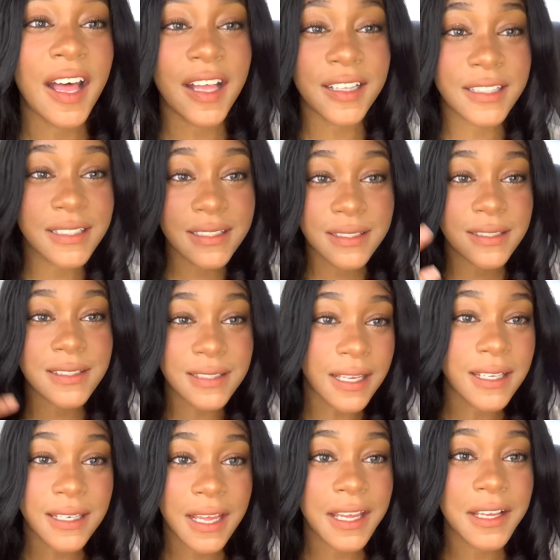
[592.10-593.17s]
This is the
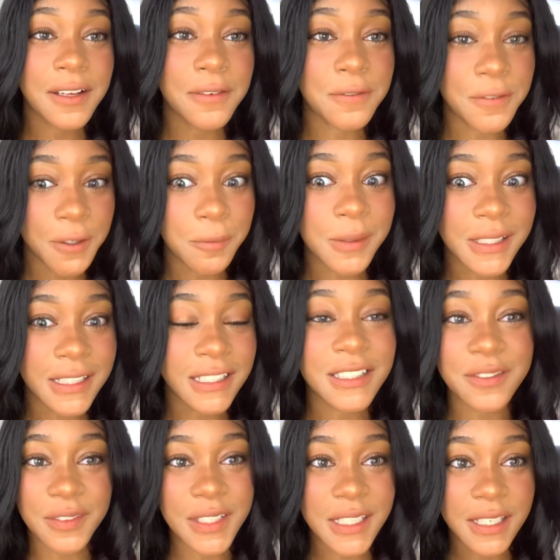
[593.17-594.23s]
second day of filming this
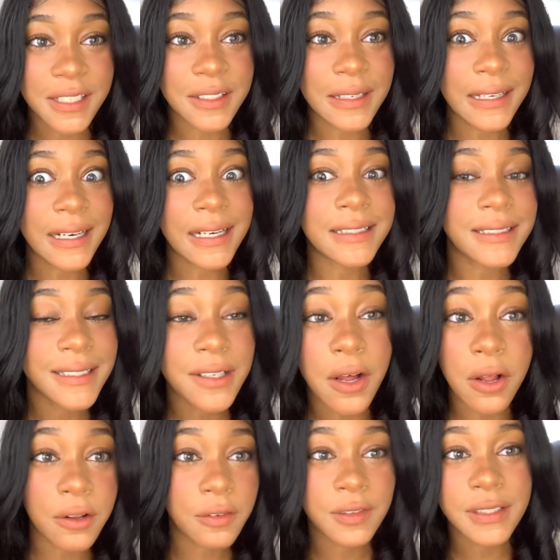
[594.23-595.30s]
video, and I did
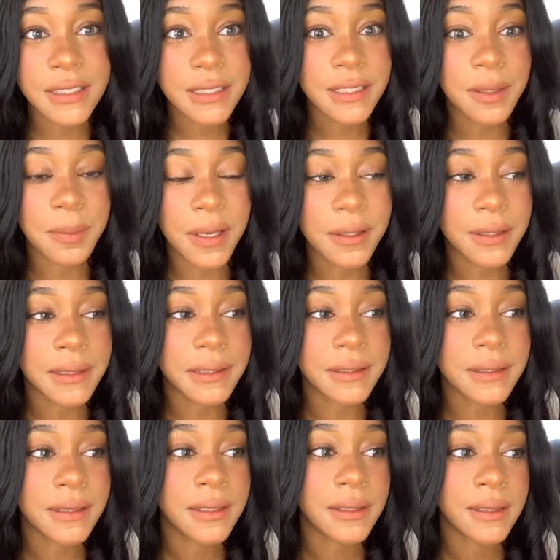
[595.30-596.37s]
all of this in about like
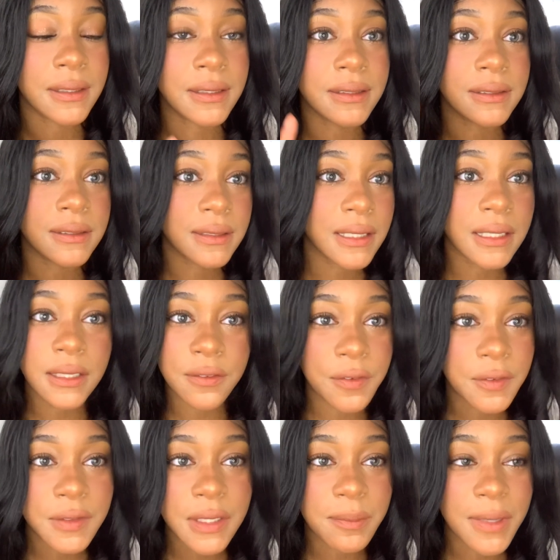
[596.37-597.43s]
10 to
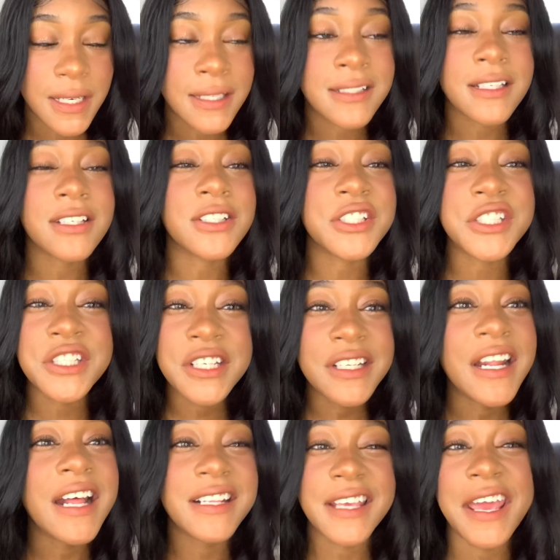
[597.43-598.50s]
15 minutes. It should
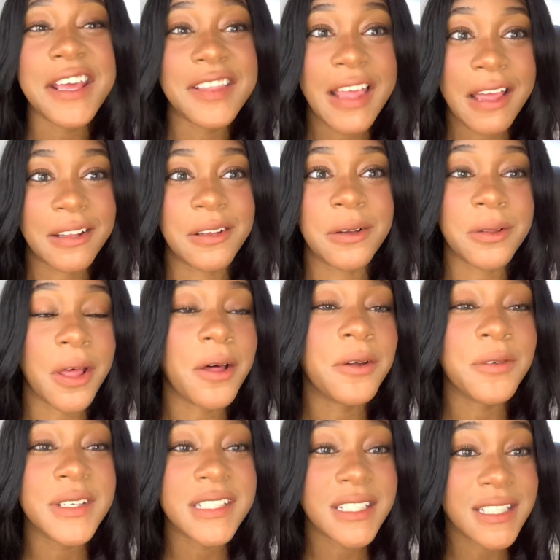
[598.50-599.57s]
not take that long. The only
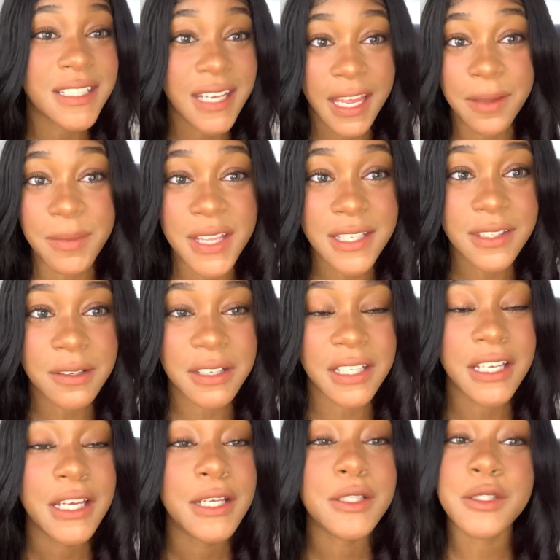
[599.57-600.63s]
reason it's taking me this long
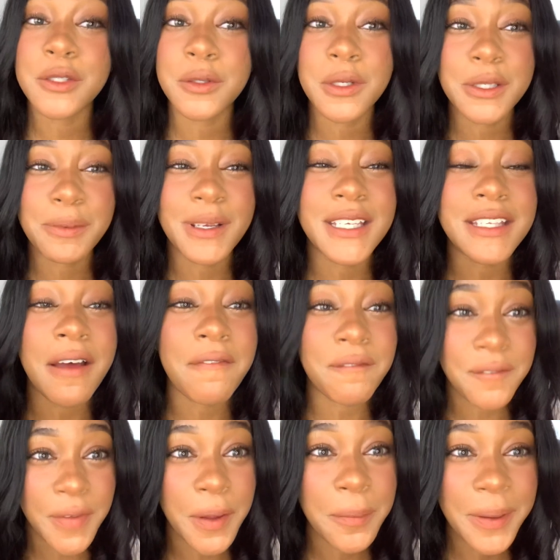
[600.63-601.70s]
to do is because I'm
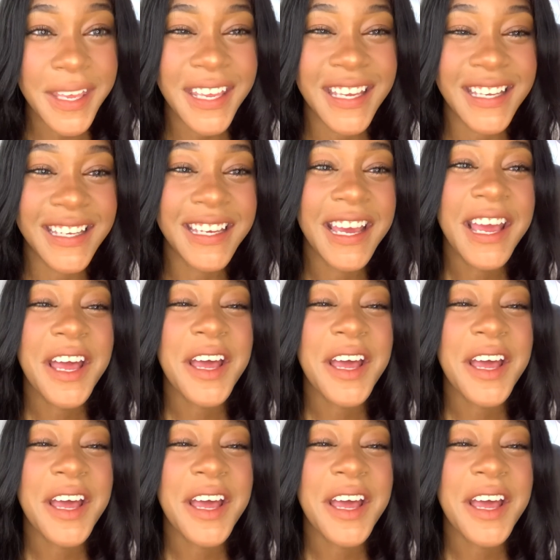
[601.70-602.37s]
filming.